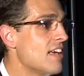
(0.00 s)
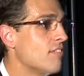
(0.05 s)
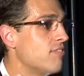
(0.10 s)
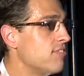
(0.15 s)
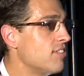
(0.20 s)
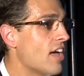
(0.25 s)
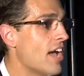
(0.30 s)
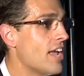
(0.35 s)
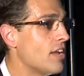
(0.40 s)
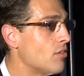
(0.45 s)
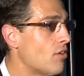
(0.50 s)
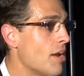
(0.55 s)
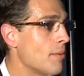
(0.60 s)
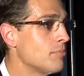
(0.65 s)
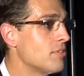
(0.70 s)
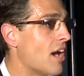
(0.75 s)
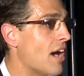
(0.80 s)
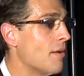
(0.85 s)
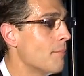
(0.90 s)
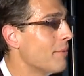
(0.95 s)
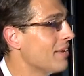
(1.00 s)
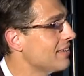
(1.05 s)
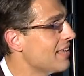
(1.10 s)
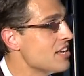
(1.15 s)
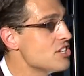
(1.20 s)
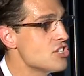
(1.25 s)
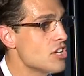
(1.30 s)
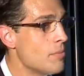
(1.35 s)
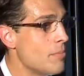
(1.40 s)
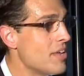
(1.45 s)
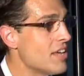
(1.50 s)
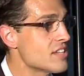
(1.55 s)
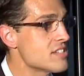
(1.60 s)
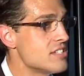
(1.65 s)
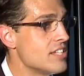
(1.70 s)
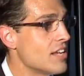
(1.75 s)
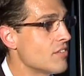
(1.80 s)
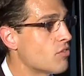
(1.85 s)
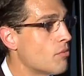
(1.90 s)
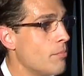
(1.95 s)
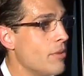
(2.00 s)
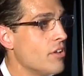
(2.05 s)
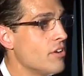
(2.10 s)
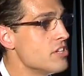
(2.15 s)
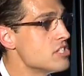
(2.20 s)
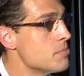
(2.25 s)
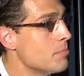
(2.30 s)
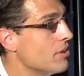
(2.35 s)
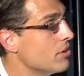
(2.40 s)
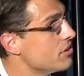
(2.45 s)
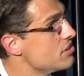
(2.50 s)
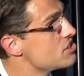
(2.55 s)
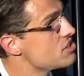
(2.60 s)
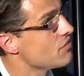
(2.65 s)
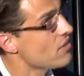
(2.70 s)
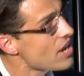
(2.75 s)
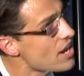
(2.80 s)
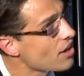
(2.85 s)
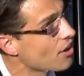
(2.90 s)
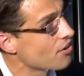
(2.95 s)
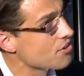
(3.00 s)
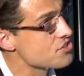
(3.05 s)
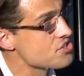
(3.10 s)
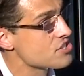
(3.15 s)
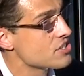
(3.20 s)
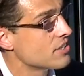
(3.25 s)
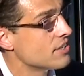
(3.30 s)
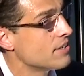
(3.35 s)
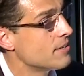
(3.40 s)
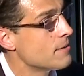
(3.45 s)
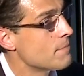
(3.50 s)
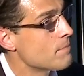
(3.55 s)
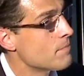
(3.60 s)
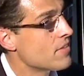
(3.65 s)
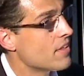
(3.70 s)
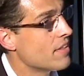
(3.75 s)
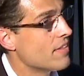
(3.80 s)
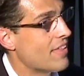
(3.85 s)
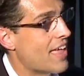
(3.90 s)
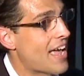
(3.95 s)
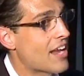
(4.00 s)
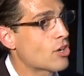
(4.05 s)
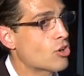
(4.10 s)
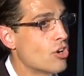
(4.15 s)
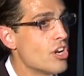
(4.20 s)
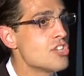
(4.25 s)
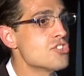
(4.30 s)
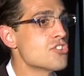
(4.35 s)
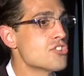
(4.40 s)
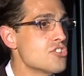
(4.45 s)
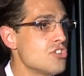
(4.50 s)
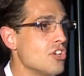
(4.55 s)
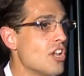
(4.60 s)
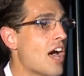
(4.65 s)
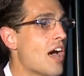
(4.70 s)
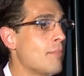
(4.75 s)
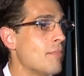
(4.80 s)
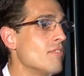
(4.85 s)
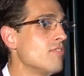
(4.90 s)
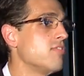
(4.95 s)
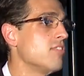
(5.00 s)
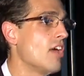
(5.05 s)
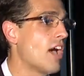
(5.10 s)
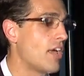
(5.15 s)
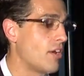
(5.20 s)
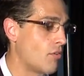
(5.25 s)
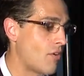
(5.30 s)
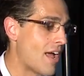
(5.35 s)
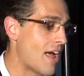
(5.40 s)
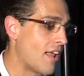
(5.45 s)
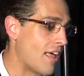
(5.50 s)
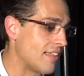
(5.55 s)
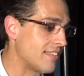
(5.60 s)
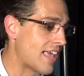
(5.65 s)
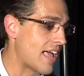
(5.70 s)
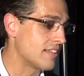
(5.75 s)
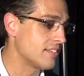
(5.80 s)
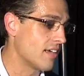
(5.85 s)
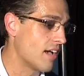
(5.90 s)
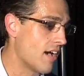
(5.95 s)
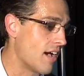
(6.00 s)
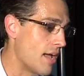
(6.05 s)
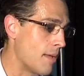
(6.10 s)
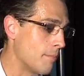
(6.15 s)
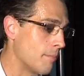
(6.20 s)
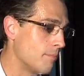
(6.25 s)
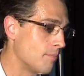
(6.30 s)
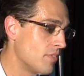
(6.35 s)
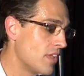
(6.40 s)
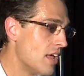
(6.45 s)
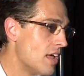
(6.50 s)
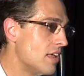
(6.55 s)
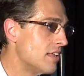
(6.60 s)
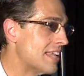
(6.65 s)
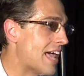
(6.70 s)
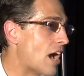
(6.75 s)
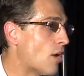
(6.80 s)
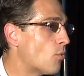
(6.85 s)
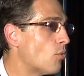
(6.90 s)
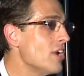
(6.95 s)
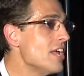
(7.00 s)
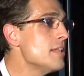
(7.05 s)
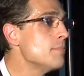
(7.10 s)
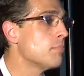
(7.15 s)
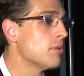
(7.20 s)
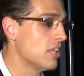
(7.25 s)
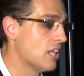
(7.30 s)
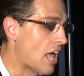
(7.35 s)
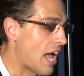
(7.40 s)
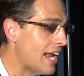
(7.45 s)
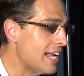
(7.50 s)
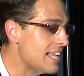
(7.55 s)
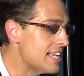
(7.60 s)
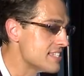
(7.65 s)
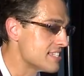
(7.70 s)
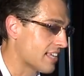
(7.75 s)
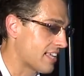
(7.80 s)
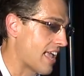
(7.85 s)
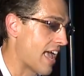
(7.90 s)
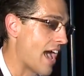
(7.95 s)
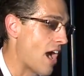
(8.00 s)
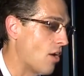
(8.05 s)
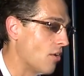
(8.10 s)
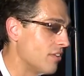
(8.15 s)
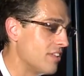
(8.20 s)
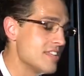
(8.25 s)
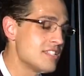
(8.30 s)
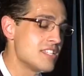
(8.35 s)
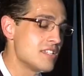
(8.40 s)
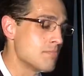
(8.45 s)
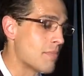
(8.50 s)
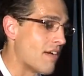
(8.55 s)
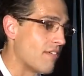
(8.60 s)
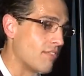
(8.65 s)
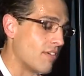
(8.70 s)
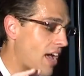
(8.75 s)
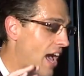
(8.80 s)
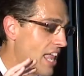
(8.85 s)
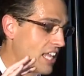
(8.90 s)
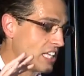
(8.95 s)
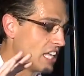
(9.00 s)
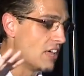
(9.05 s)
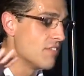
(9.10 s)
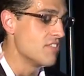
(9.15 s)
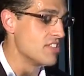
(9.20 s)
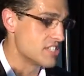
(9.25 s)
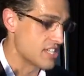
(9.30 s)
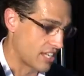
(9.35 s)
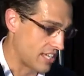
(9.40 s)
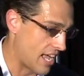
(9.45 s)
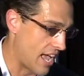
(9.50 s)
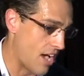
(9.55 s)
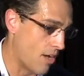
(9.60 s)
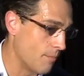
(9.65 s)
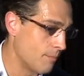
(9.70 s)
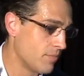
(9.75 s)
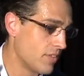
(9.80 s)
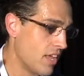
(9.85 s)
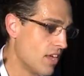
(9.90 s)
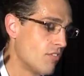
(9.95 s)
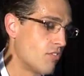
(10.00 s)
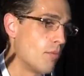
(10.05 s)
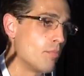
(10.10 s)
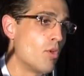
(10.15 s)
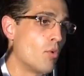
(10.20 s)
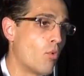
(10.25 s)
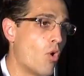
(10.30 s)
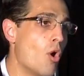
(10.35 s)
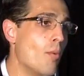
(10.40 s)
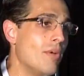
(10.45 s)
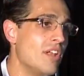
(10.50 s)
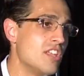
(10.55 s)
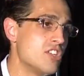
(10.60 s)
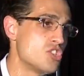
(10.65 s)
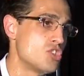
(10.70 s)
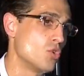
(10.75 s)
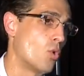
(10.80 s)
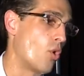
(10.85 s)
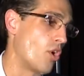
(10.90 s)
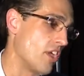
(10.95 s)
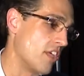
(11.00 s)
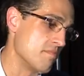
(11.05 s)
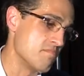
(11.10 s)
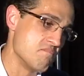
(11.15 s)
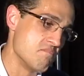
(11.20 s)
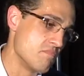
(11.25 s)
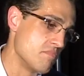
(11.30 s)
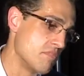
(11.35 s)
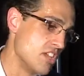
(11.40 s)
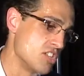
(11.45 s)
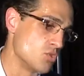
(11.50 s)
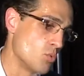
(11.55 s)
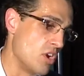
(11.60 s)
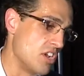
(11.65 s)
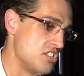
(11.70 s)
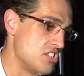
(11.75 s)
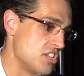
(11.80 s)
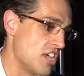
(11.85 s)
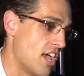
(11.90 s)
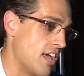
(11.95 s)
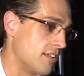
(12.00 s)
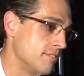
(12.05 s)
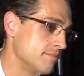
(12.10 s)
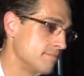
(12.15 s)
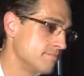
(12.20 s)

of flying reptile, man, they should have been extinct for millions and millions of years. That creature should not have been flying around at that time. Now, read Pliny's account, and I love this account, from the Roman historian. This is what he said.